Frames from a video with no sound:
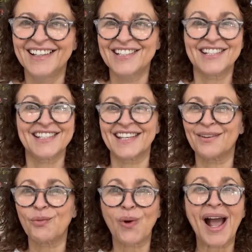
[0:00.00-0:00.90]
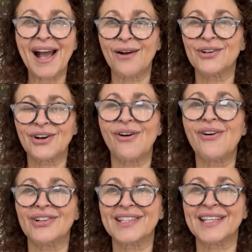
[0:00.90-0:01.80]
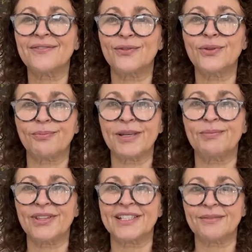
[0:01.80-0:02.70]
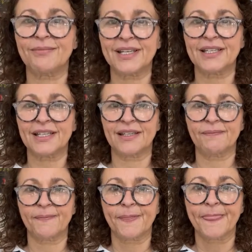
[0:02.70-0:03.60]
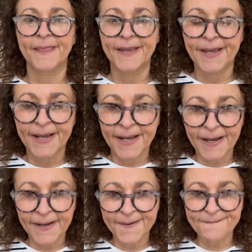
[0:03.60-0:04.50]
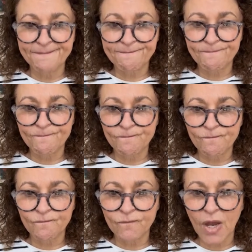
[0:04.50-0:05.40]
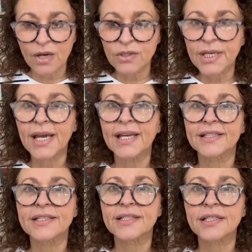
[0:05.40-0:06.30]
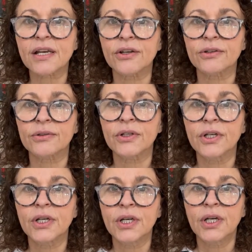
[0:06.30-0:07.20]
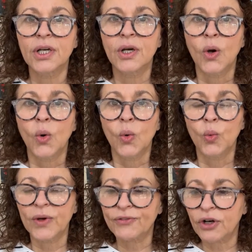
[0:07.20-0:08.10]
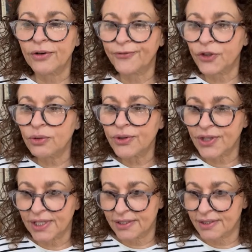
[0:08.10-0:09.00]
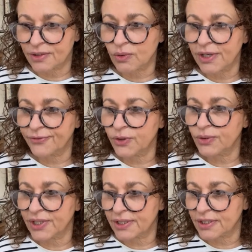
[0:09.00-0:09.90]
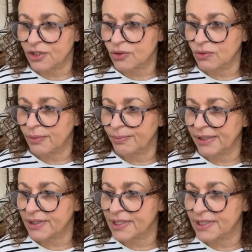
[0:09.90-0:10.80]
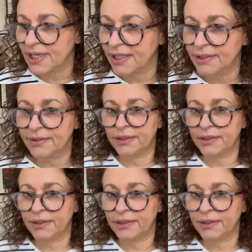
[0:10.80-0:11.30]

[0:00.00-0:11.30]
Just think, wow, God, think of all the people that didn't make it. Um, okay, so we've got a few things, quite a few things to talk about today.